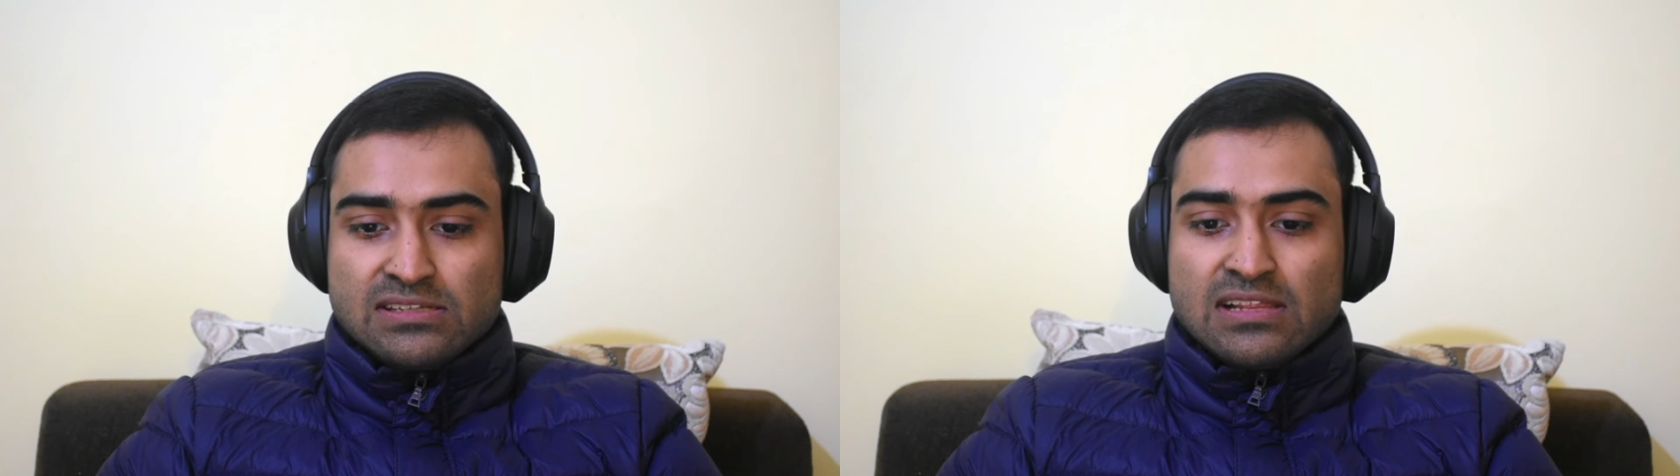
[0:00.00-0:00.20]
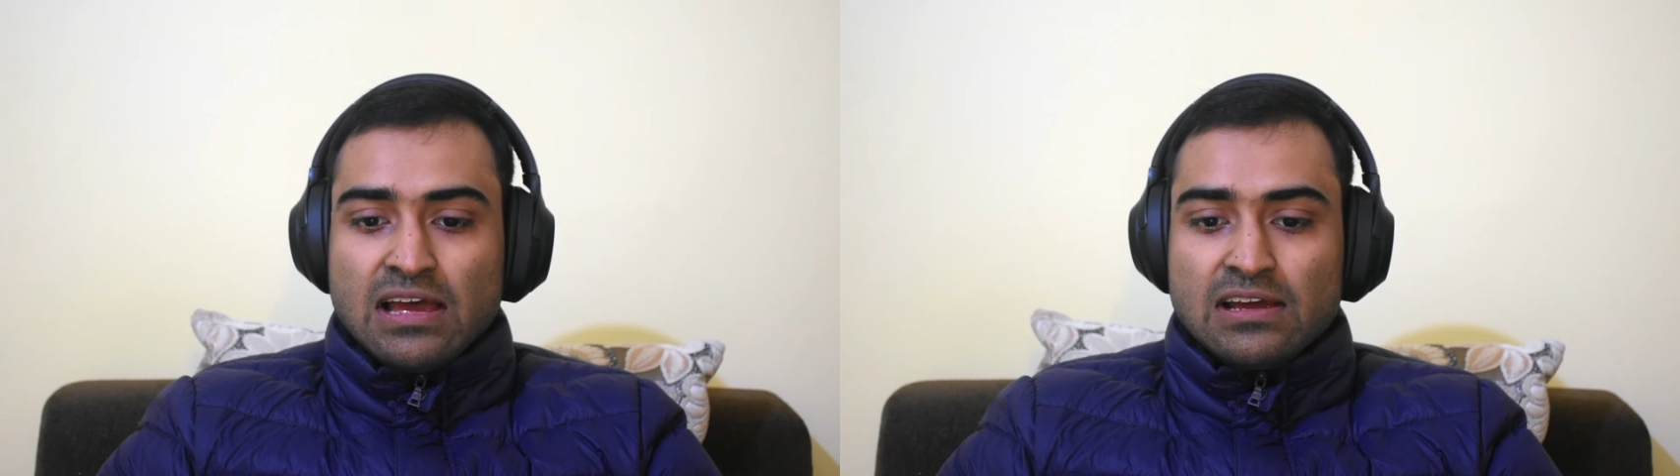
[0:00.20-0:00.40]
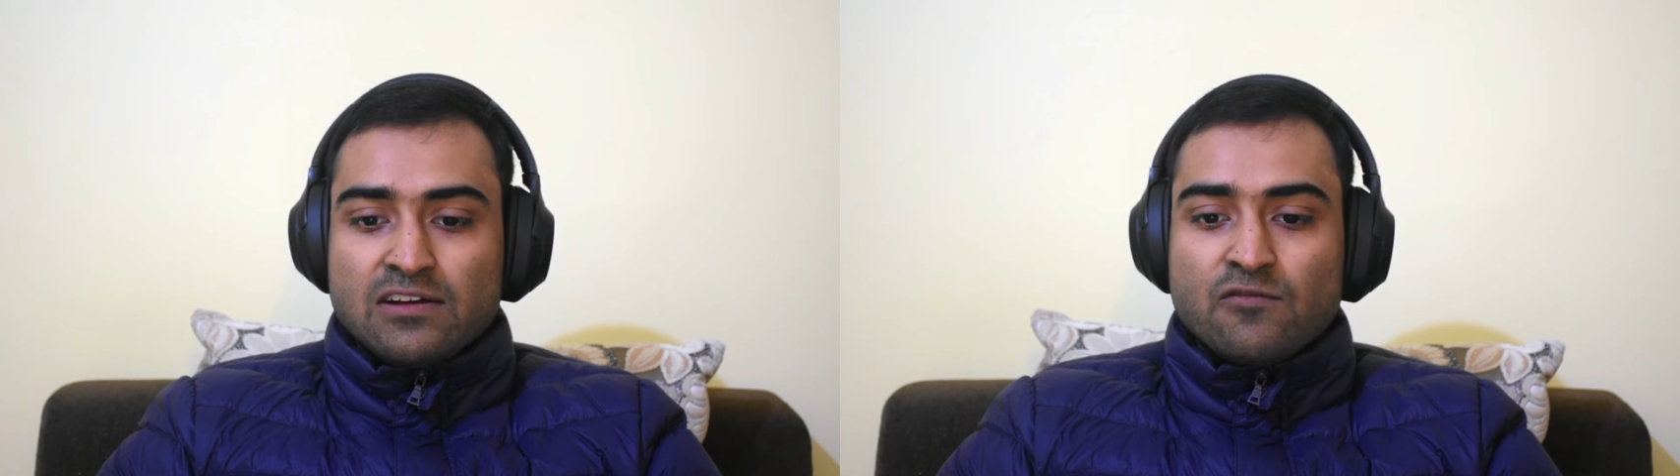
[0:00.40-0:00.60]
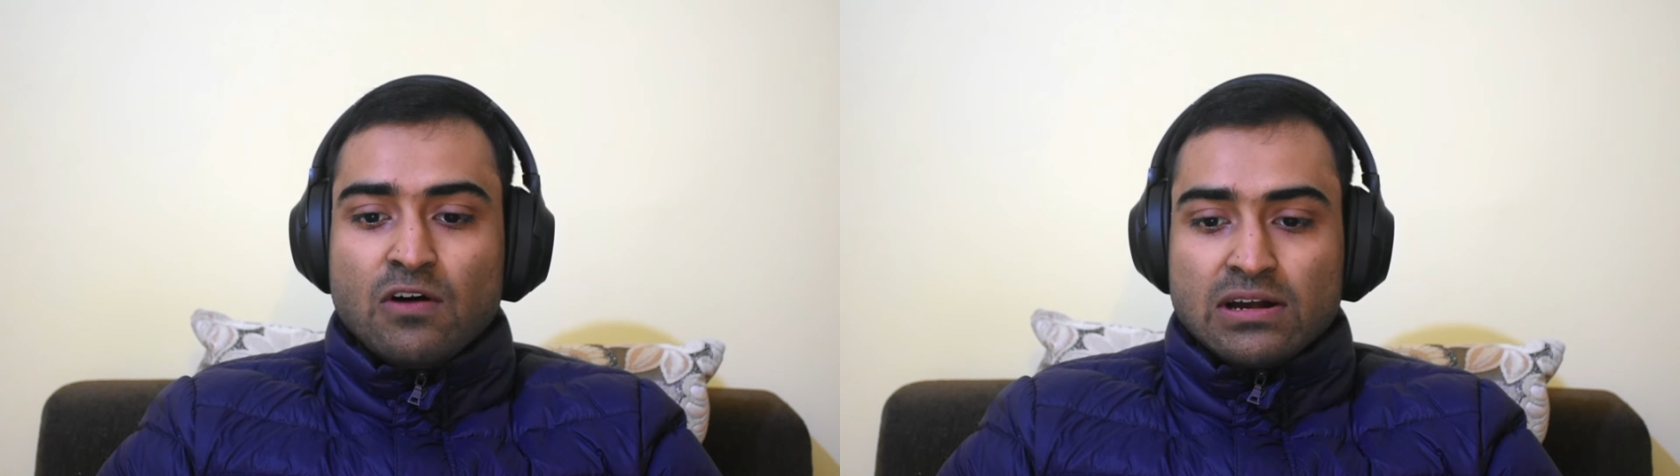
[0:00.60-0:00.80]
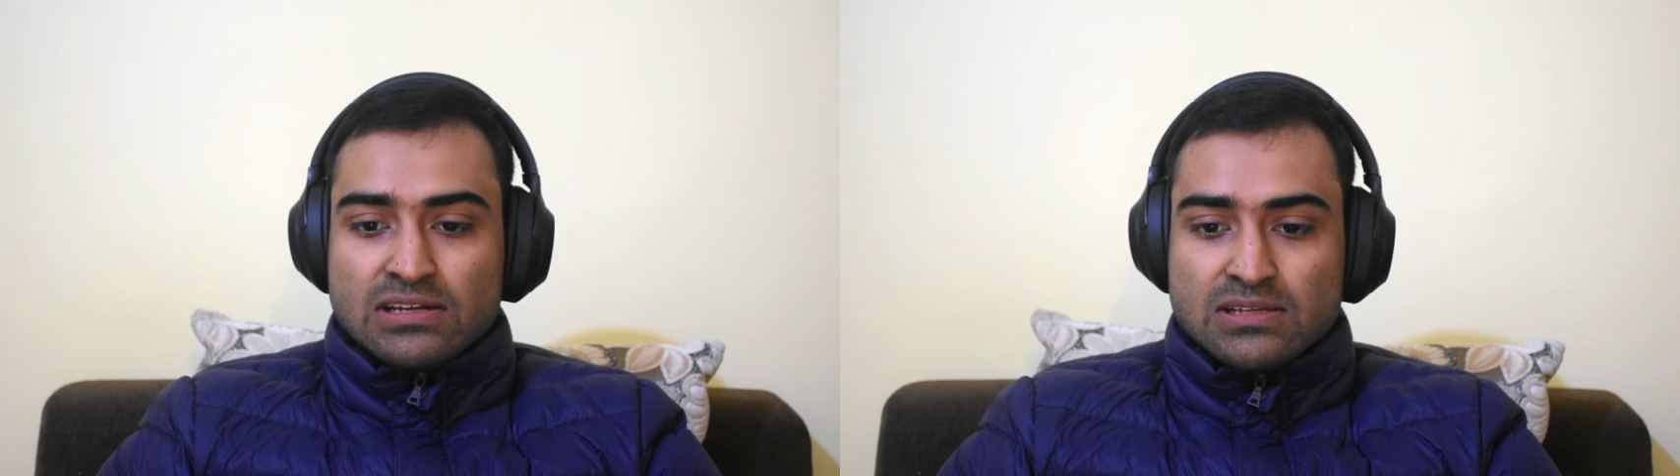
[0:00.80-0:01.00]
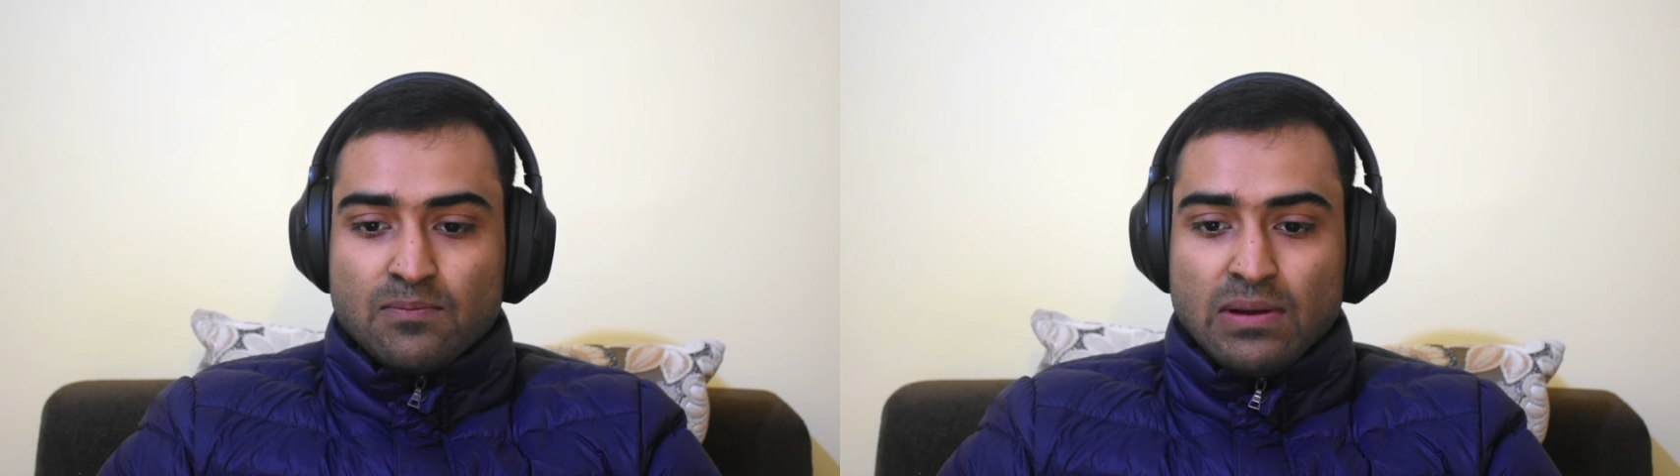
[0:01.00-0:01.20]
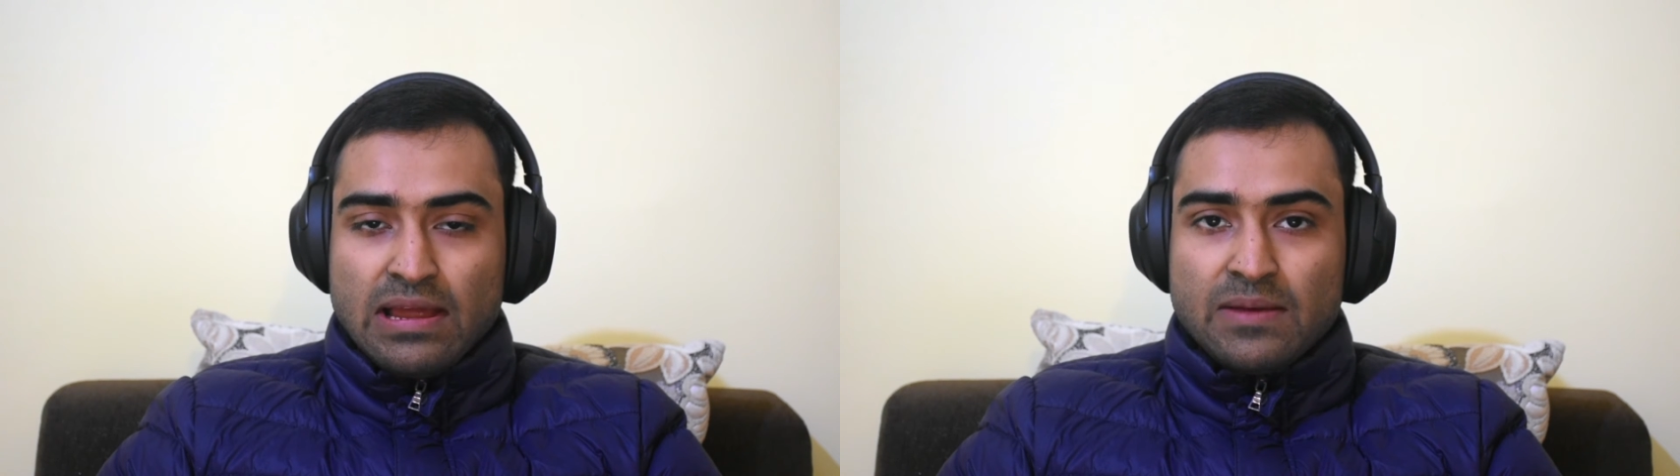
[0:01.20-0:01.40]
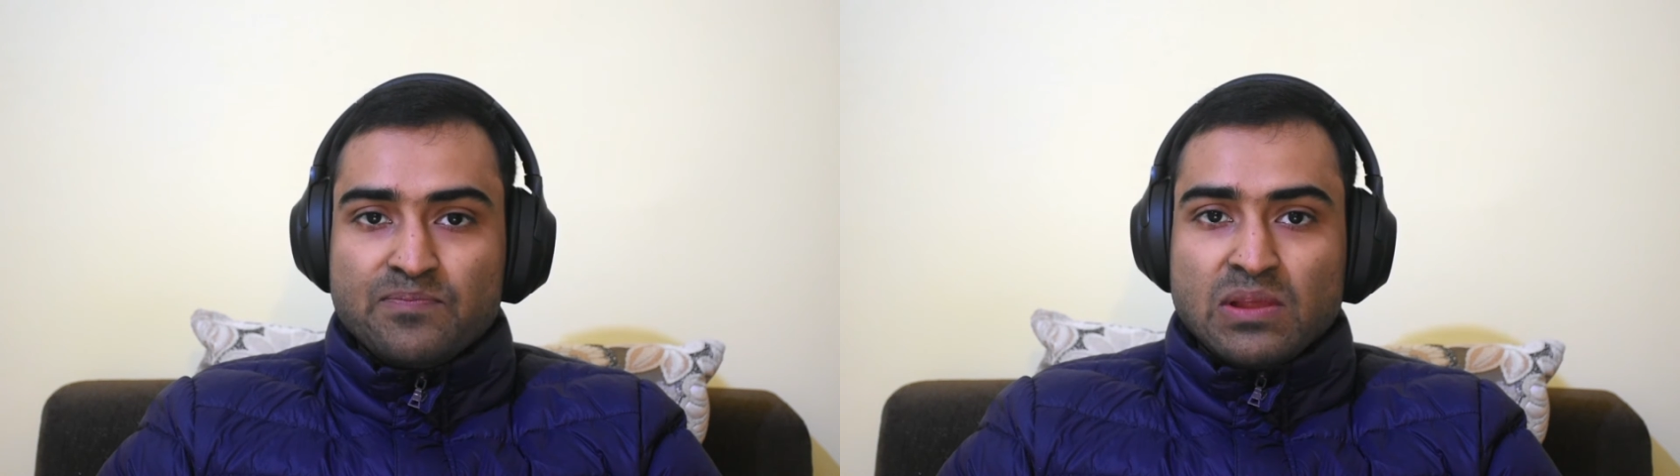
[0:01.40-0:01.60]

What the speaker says: like water supply,